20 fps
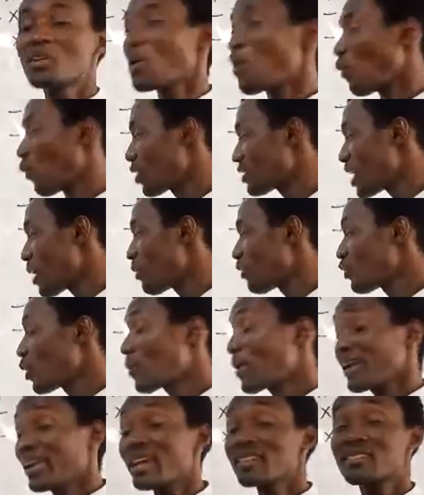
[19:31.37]
What type of
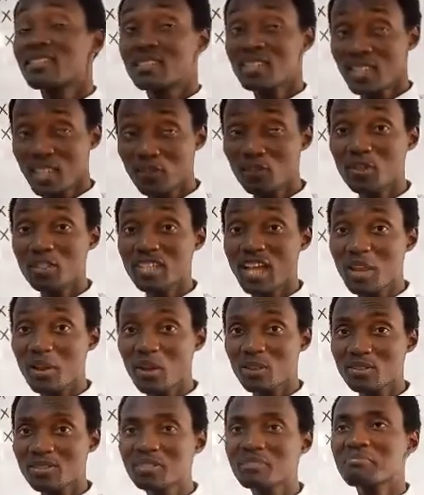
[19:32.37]
number here is even? Is that
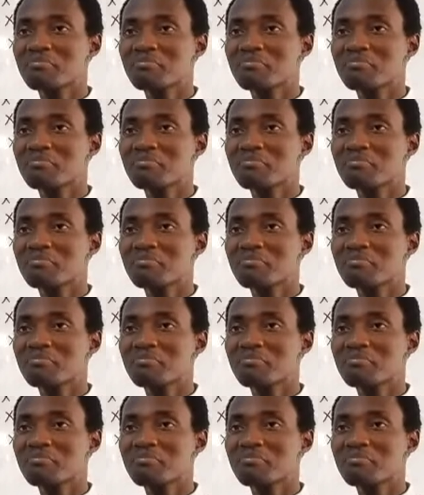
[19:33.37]
not?